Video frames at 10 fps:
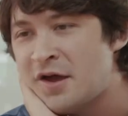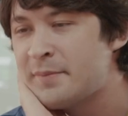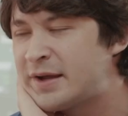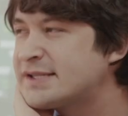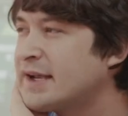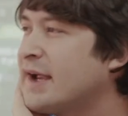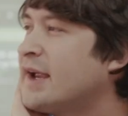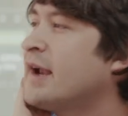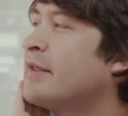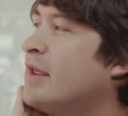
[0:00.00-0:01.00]
Because I
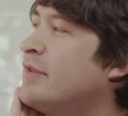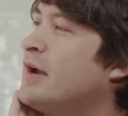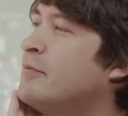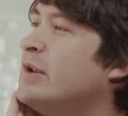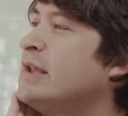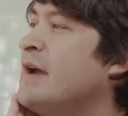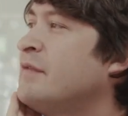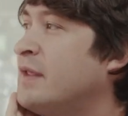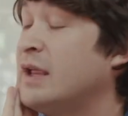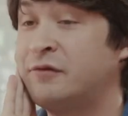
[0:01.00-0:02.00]
really have
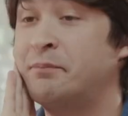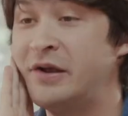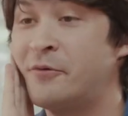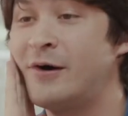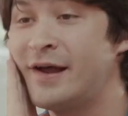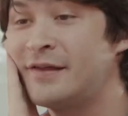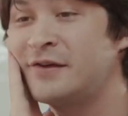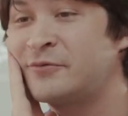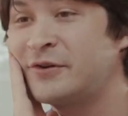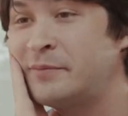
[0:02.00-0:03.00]
to think, it's been a while.
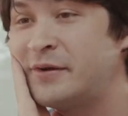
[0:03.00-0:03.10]
It's really been a